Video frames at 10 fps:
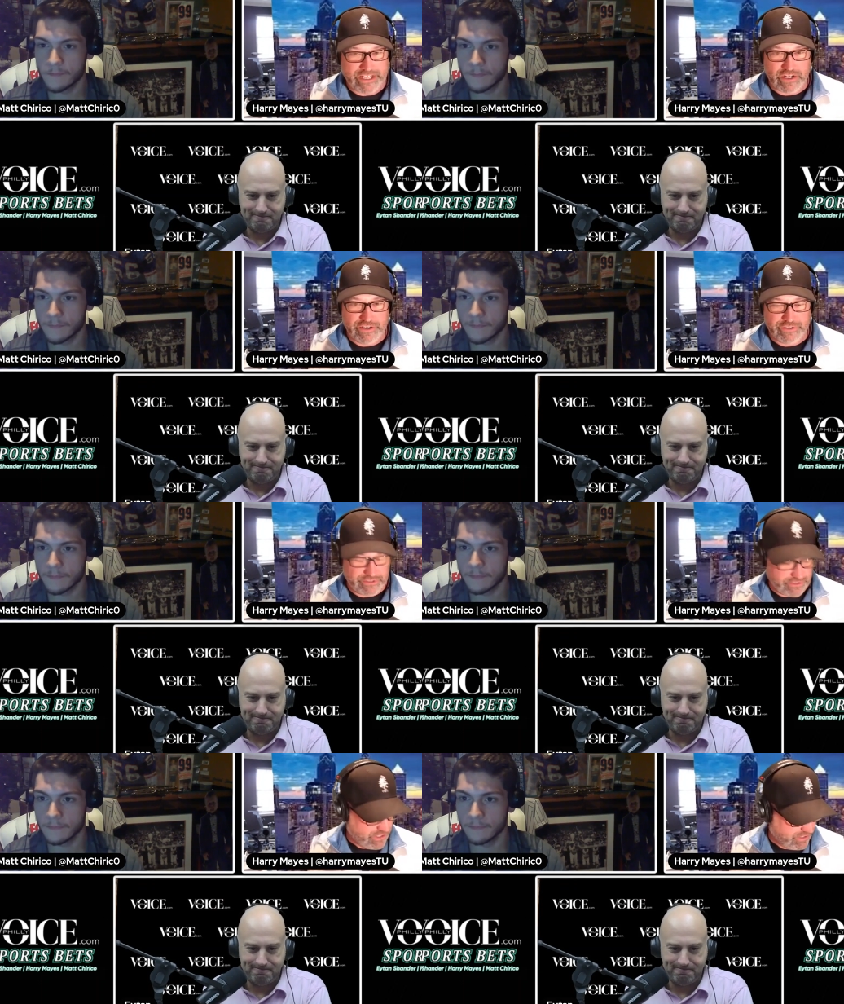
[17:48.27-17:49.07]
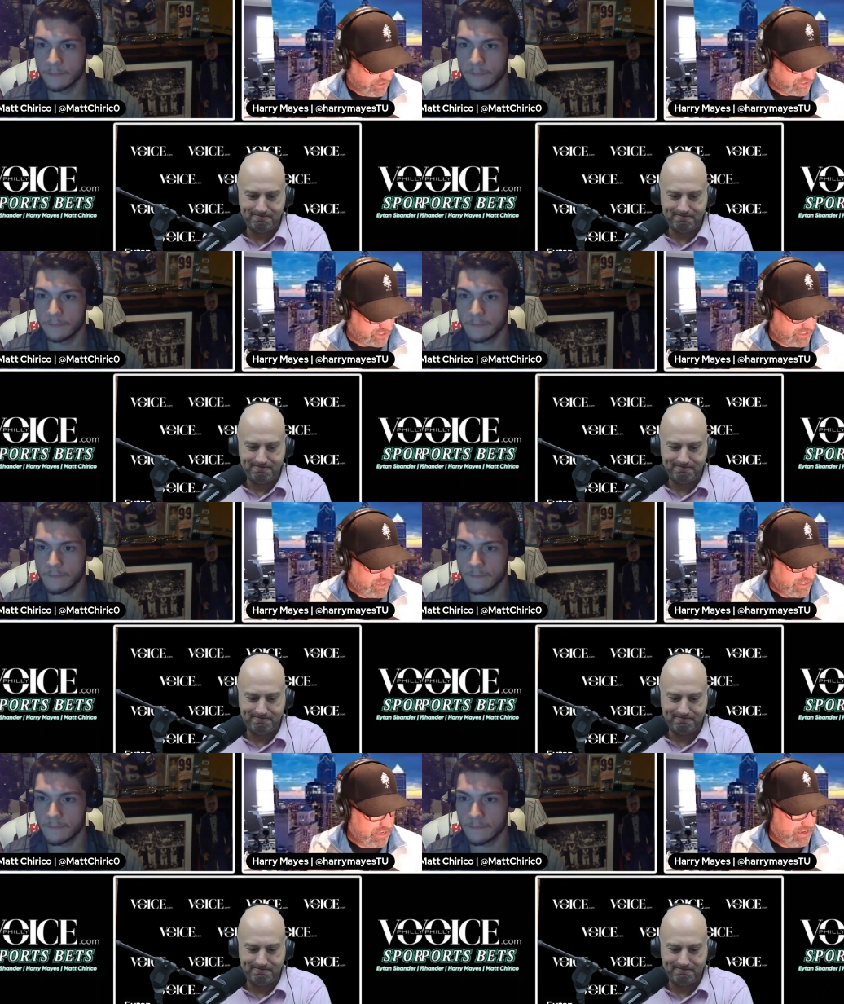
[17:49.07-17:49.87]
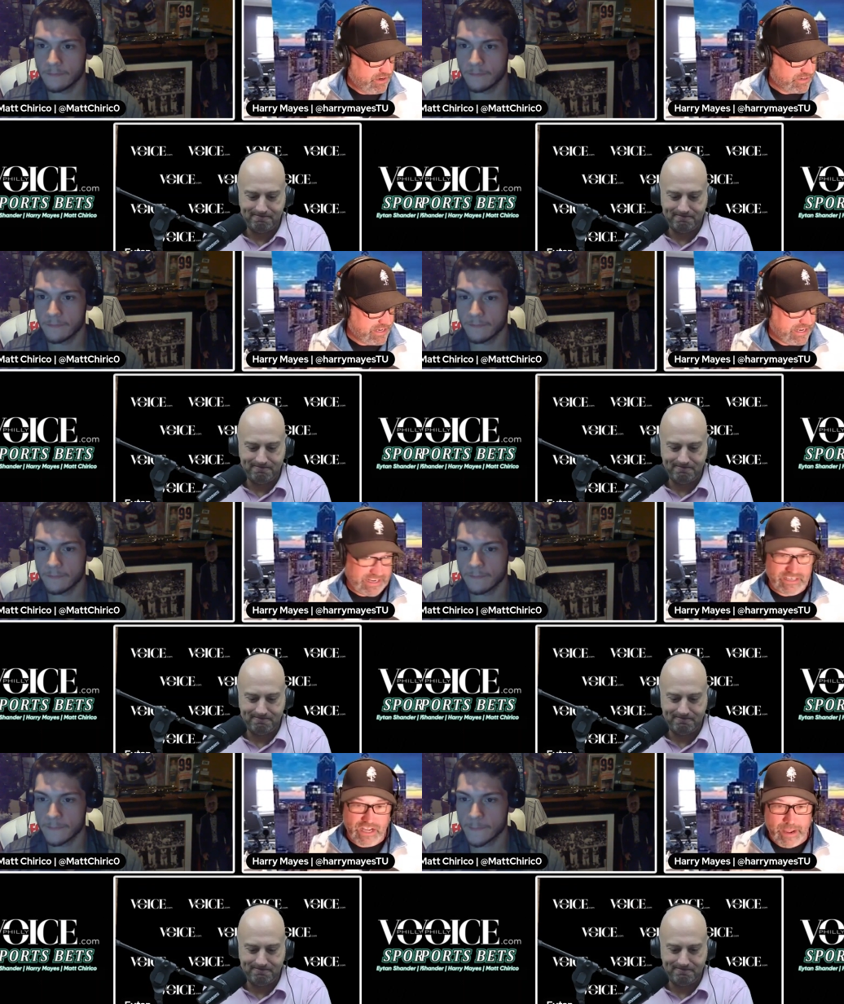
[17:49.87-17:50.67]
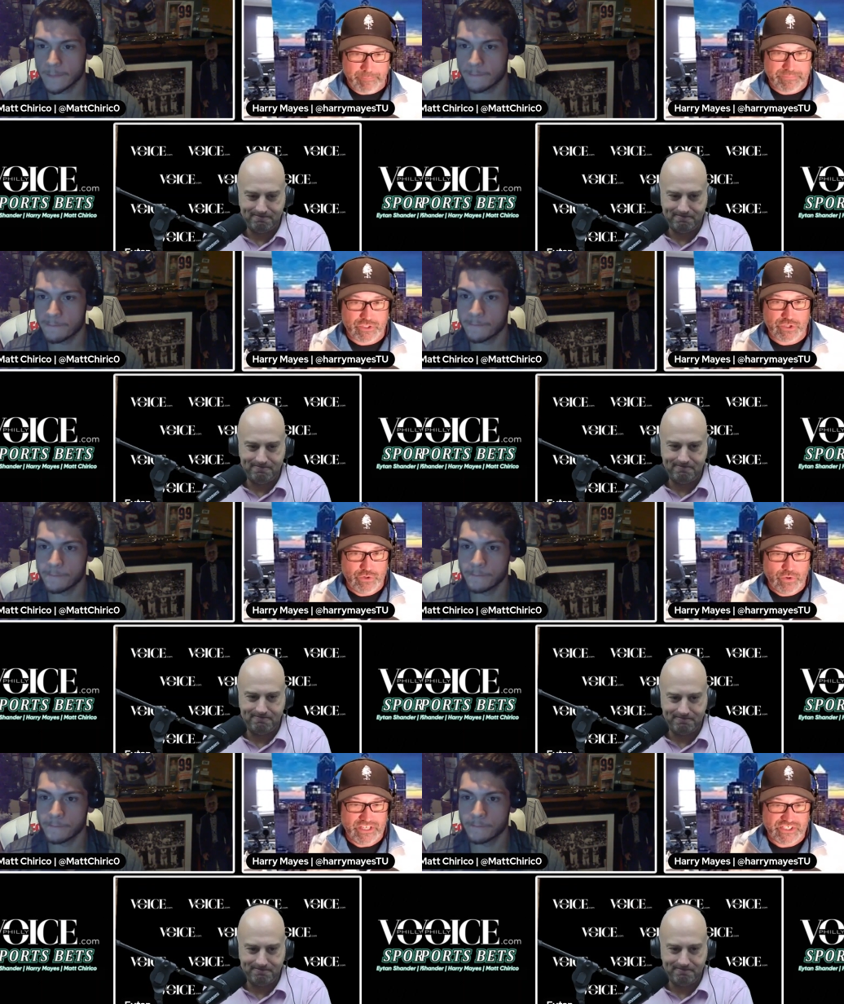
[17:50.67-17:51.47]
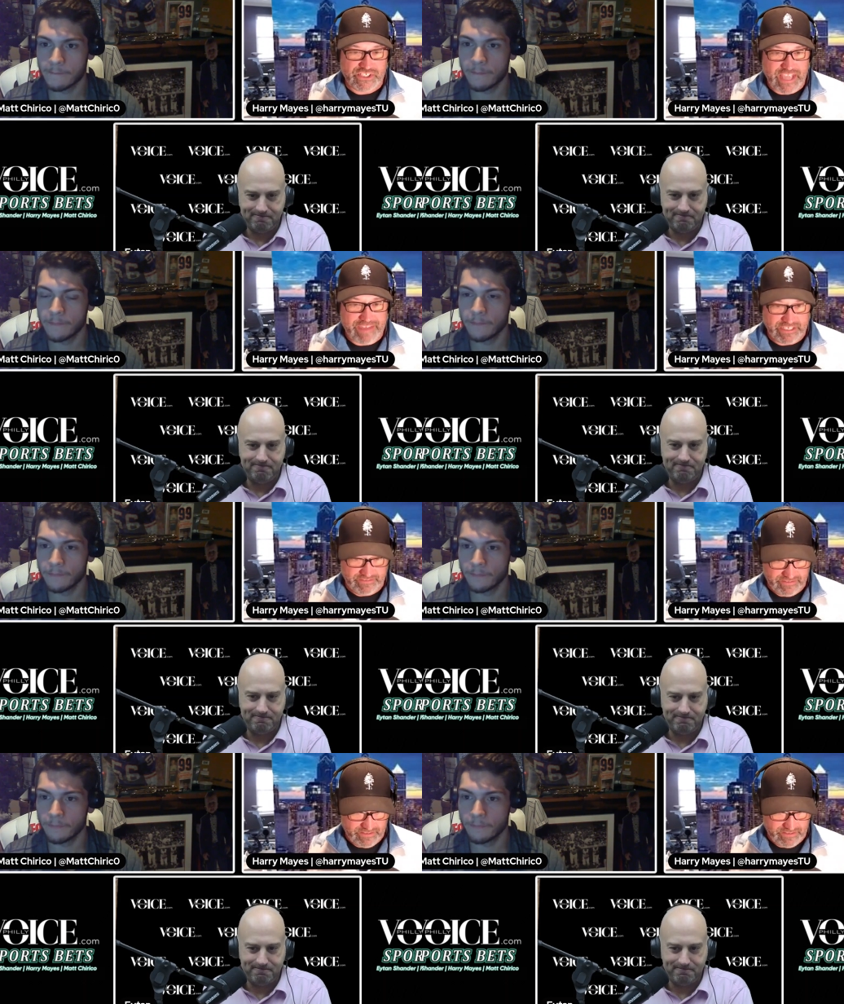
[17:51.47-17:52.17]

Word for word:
Speaker 1: underdogs, okay, up to seven